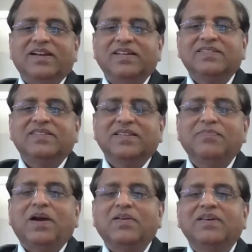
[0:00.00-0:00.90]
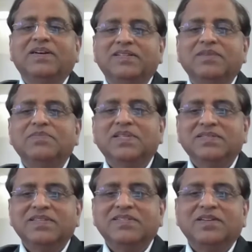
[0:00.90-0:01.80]
is part of the
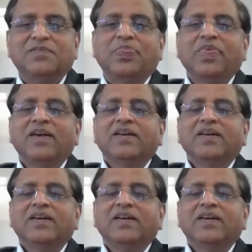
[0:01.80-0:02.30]
consumption system.